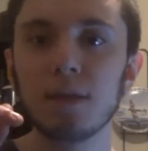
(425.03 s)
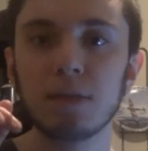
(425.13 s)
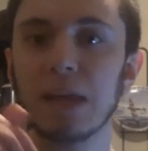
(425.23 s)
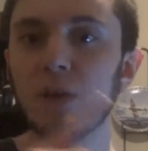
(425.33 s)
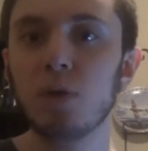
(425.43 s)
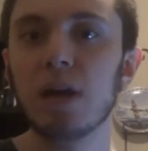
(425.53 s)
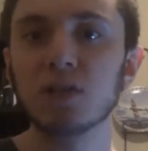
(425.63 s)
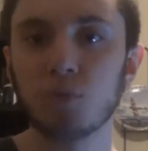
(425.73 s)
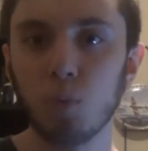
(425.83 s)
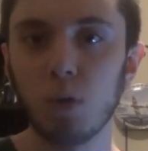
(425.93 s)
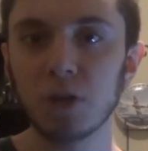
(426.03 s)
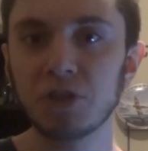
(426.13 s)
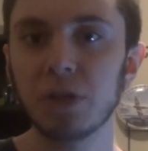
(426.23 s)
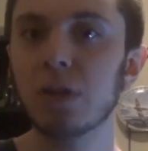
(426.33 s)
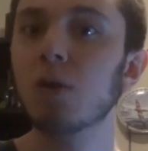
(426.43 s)
Thank you guys for
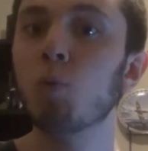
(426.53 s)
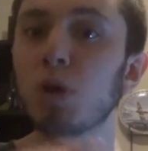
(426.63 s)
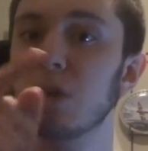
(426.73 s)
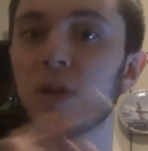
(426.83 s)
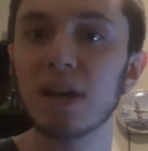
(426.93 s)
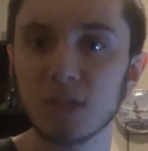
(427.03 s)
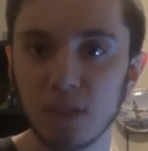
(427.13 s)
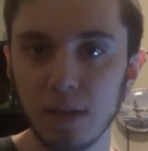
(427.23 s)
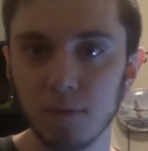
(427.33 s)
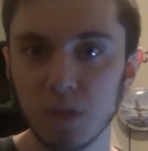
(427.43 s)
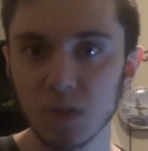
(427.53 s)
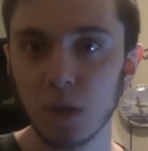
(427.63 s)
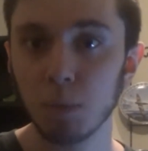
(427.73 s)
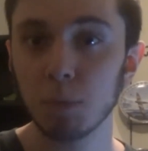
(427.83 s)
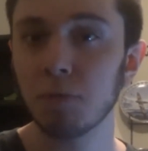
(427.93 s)
watching. What do you guys think of this
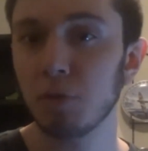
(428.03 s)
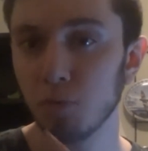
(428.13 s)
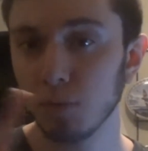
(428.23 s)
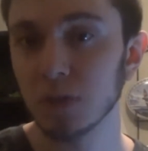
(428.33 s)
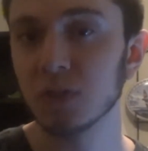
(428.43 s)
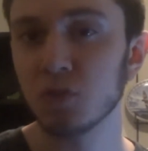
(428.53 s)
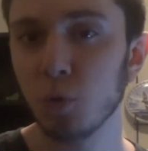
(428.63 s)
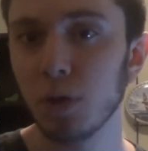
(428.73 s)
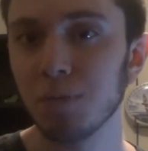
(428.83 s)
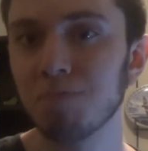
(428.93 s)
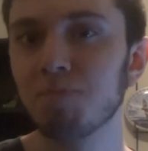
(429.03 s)
album if you've listened to it?